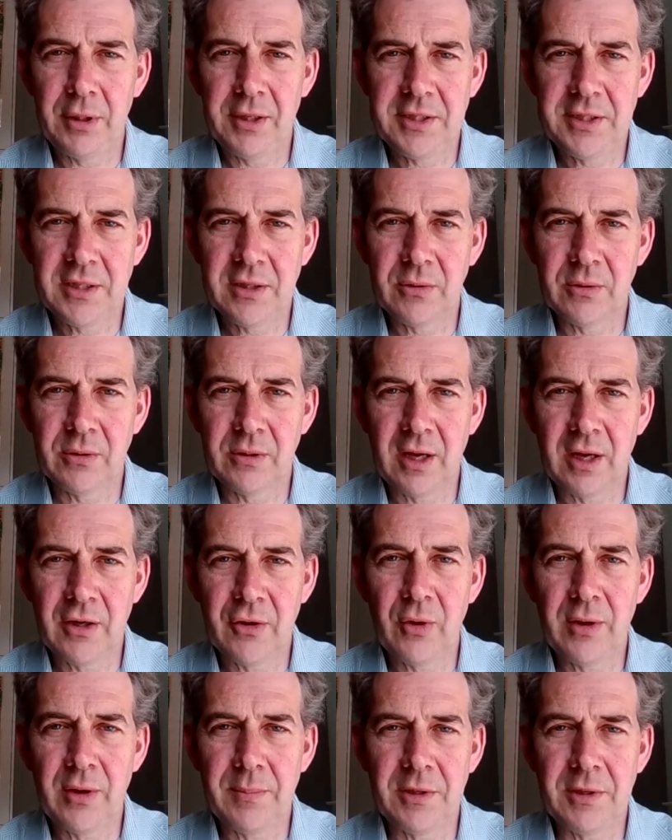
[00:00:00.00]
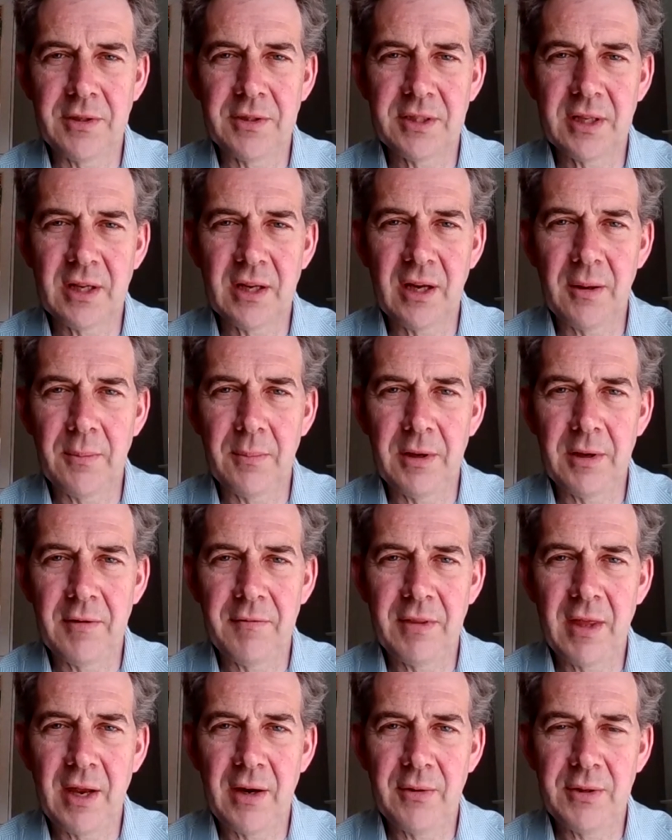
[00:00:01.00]
of political agreement. Um,
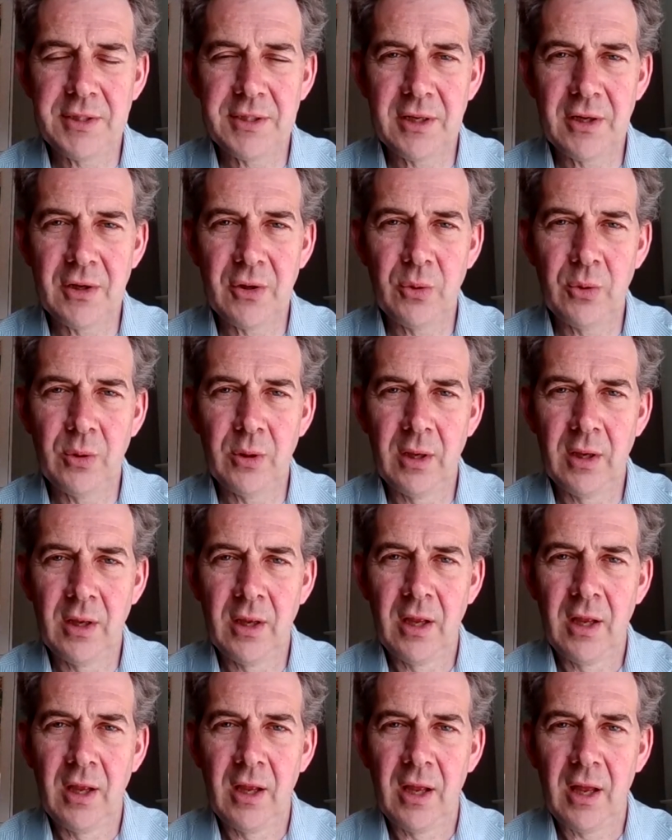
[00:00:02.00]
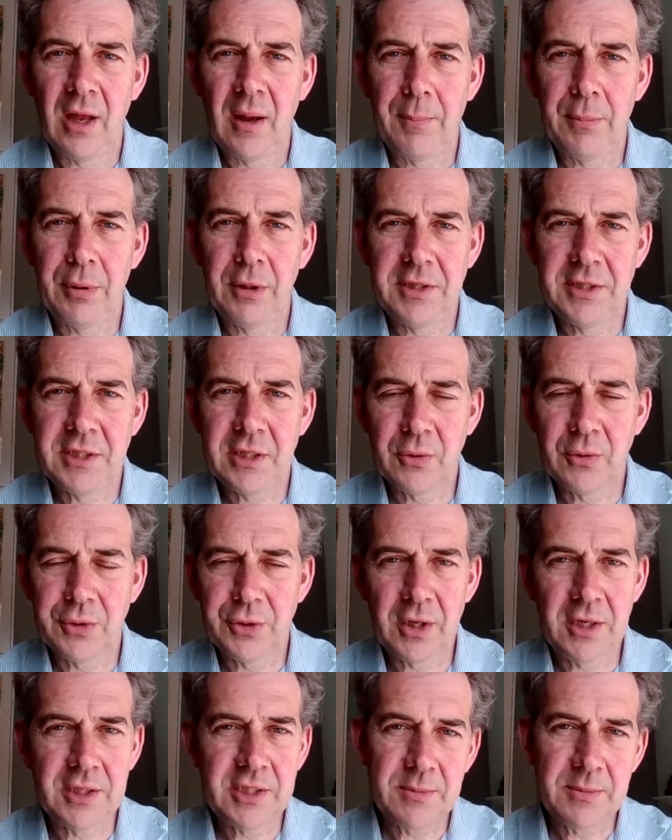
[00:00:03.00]
if there is no uh, political
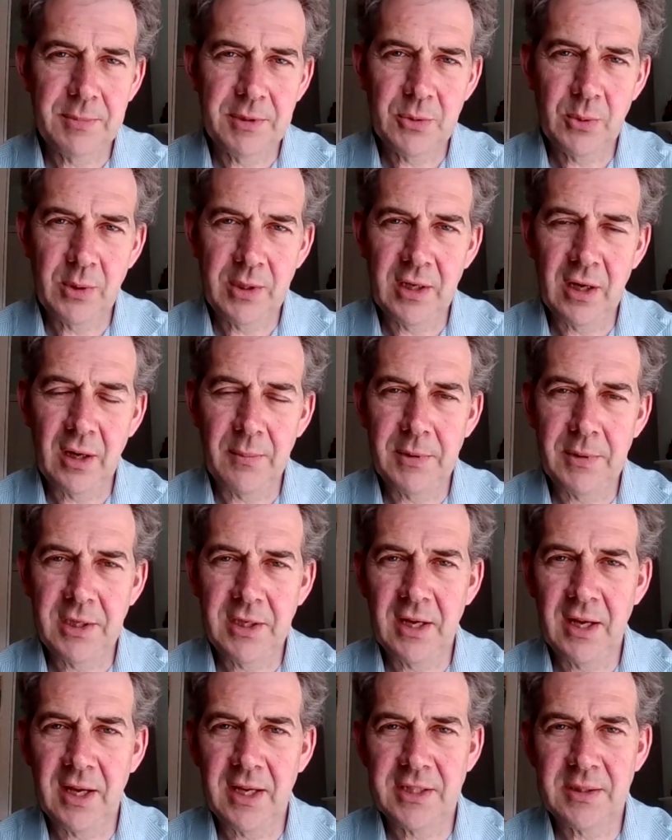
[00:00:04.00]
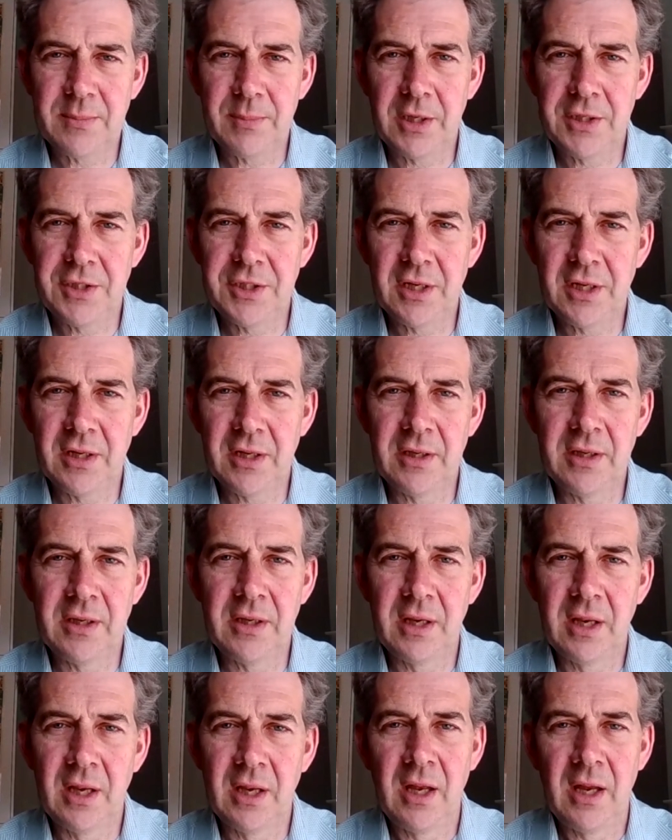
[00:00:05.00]
trust between Armenia,
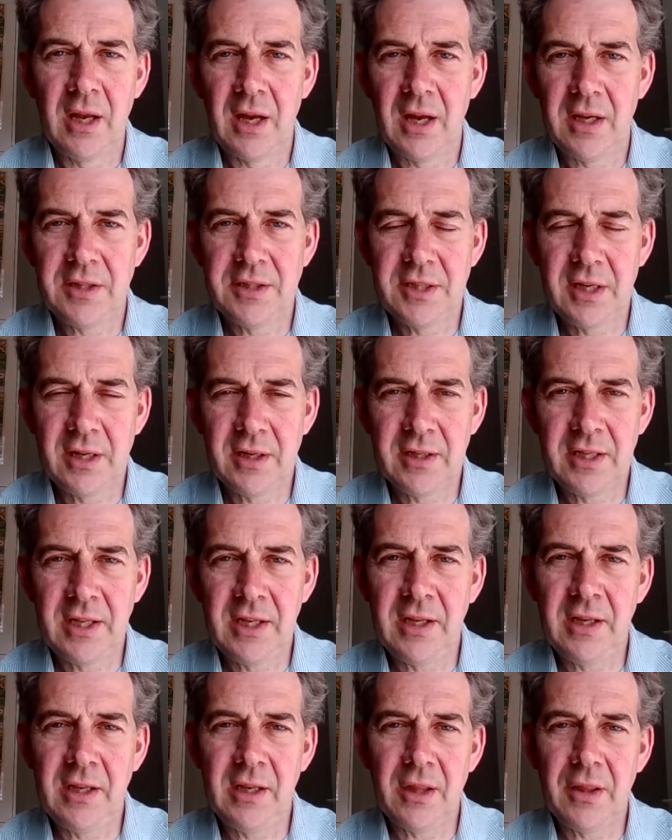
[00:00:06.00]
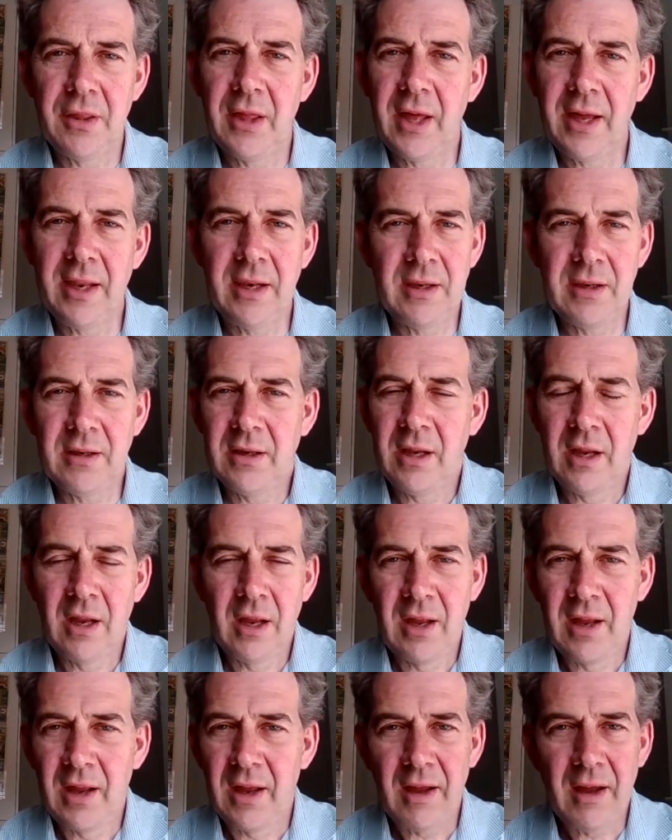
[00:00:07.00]
Azerbaijan, Turkey, then,
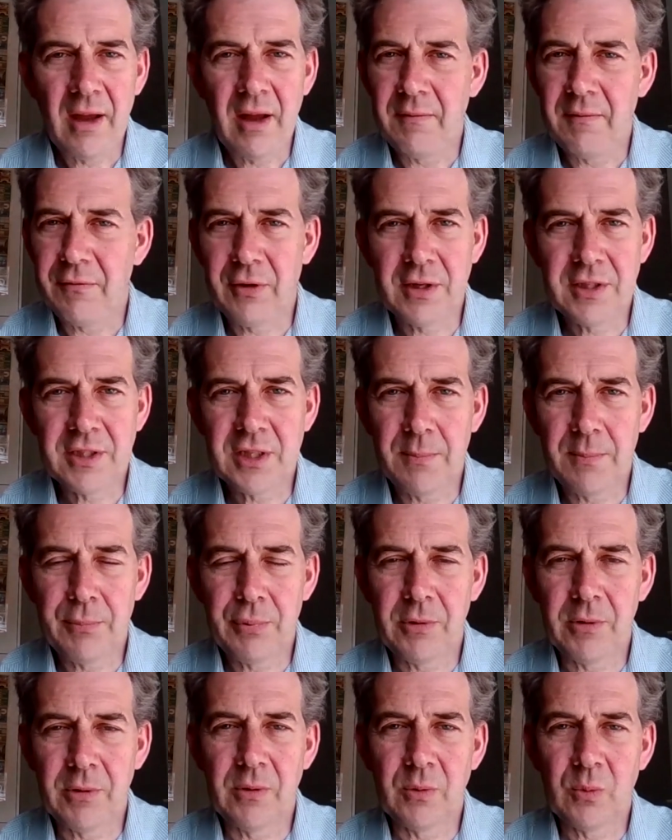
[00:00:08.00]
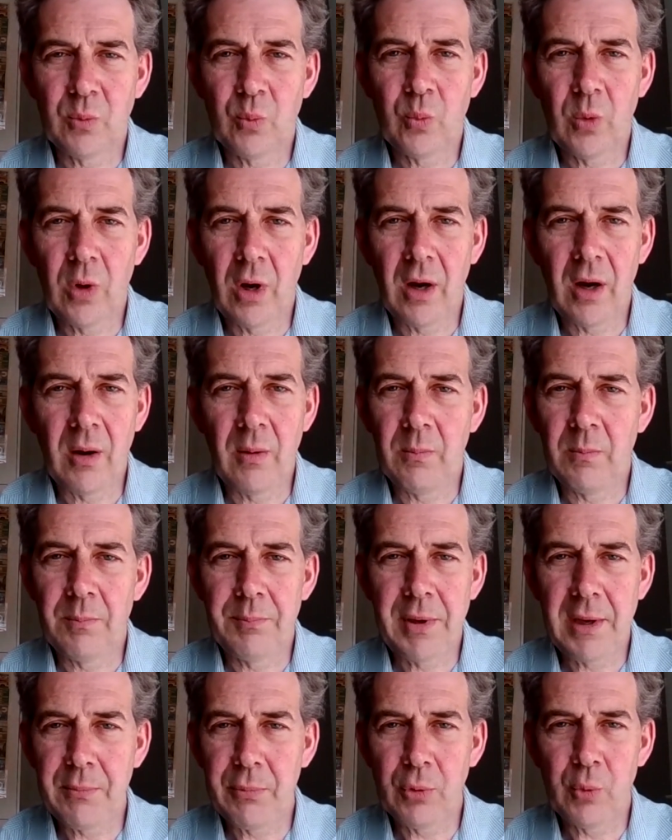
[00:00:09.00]
uh, for example,
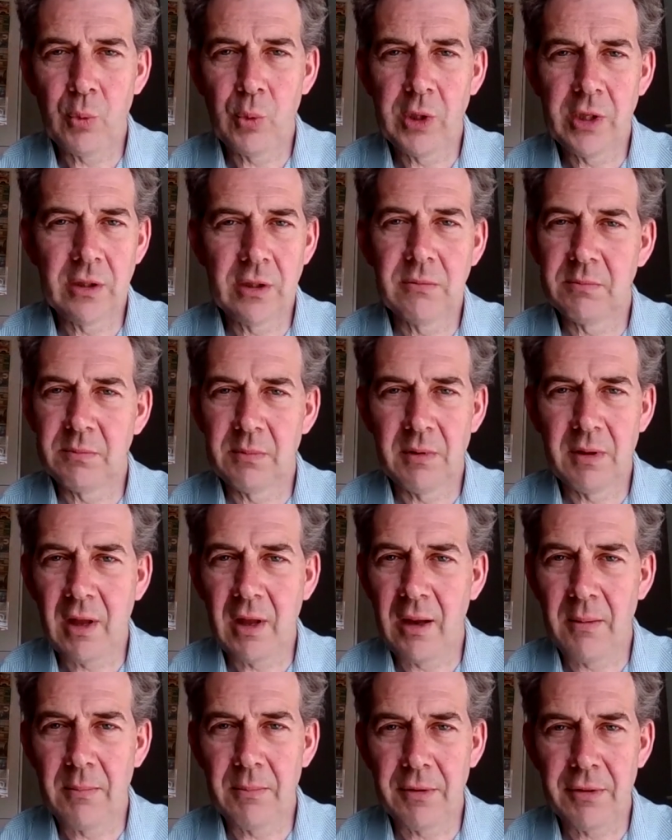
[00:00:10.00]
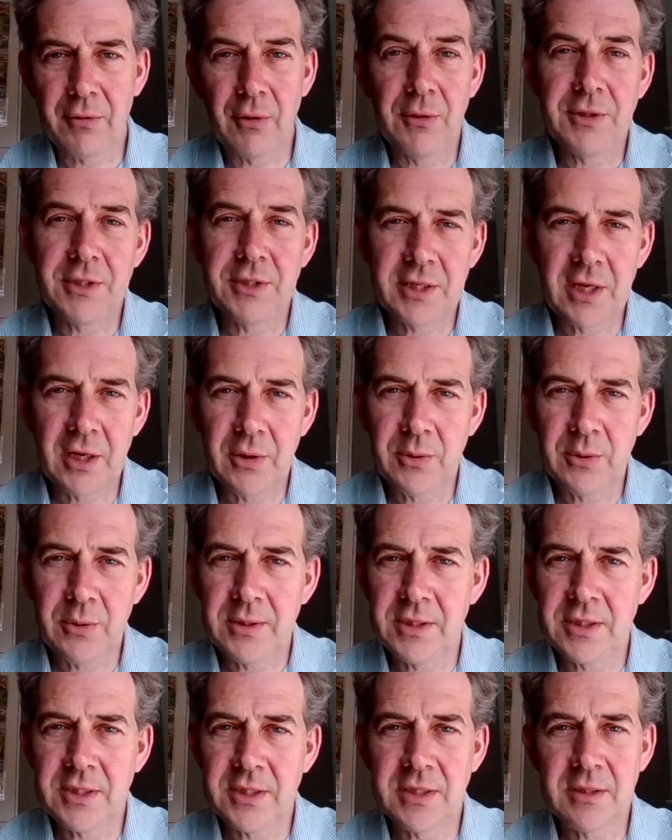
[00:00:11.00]
um, people will um, throw
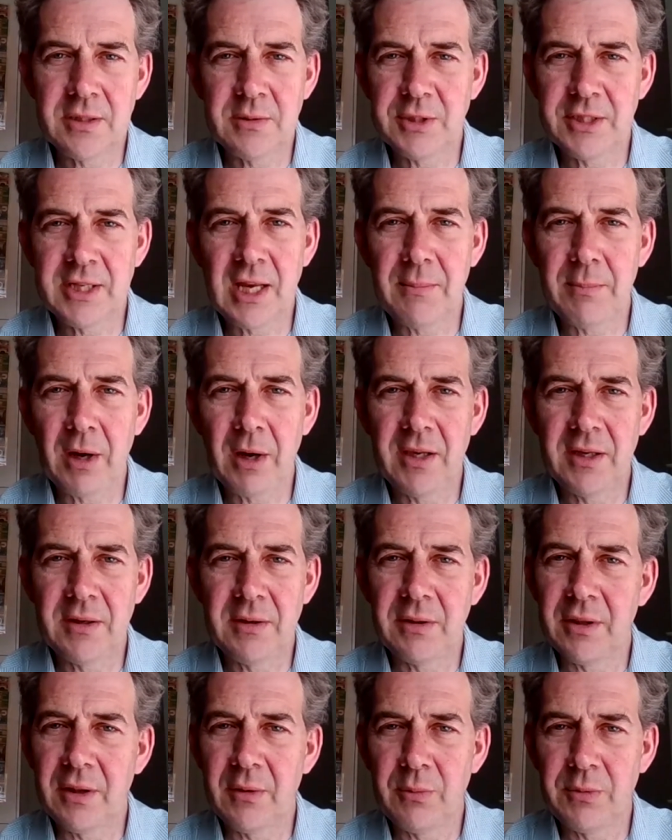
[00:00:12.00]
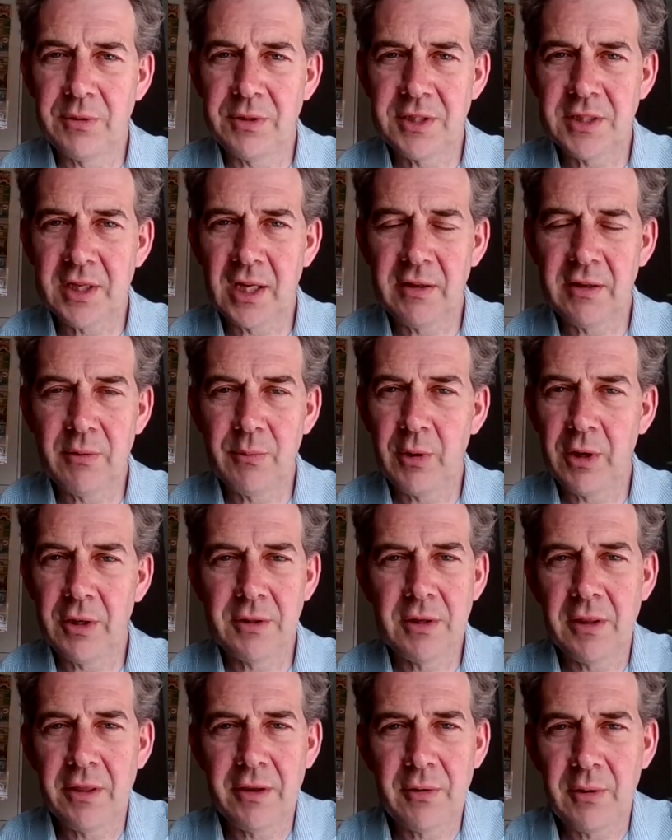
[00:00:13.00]
stones, stand by the, the side of the
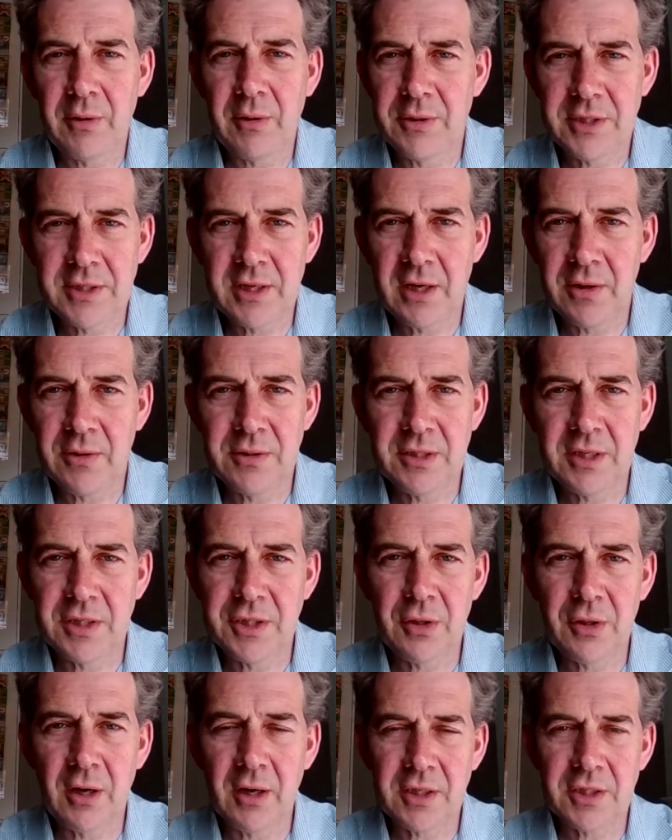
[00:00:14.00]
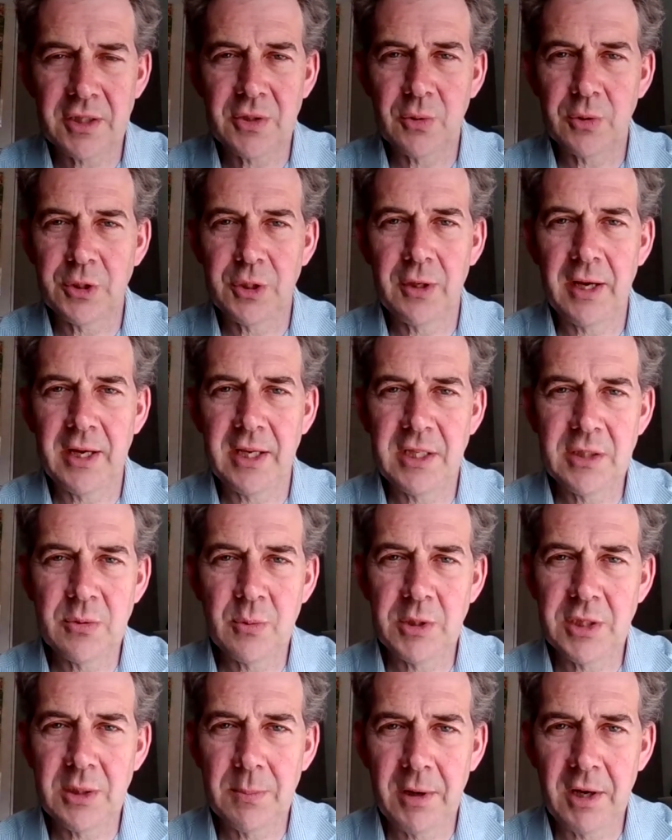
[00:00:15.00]
road and throw stones at trucks or
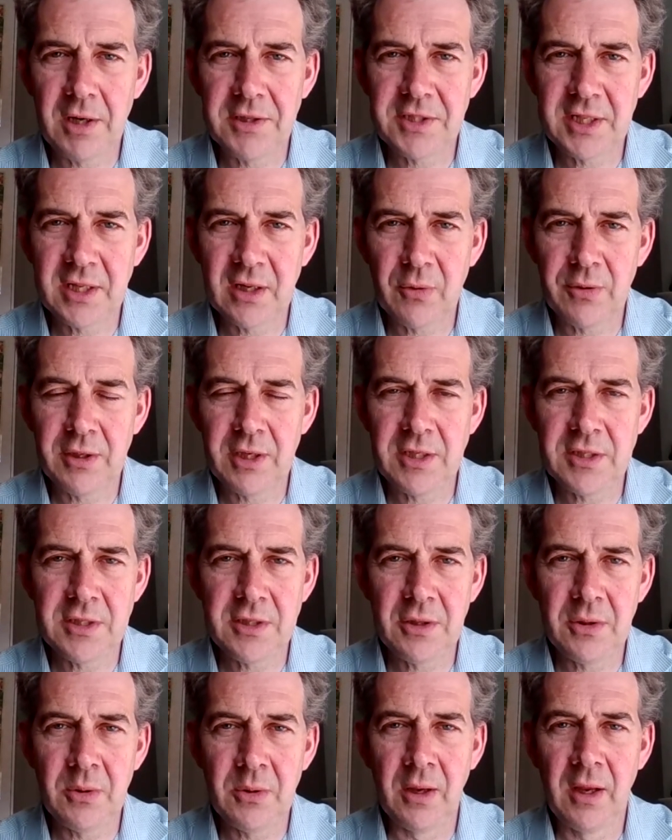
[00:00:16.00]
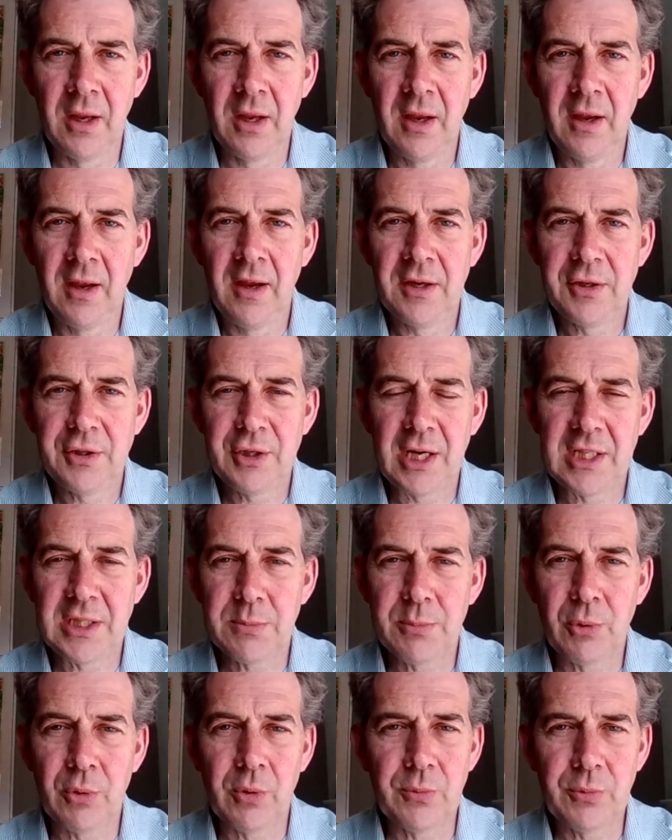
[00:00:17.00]
trains which are passing on these new
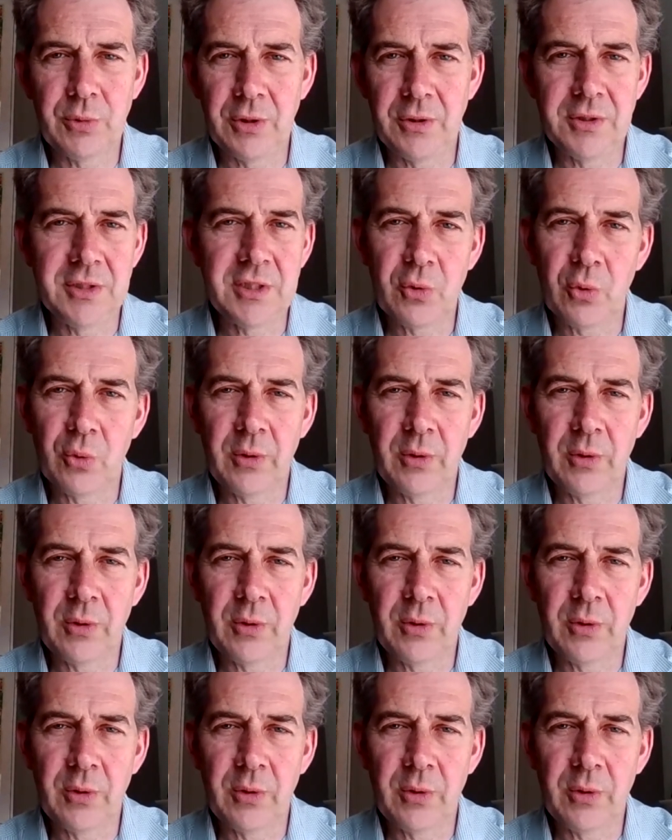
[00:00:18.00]
transport routes.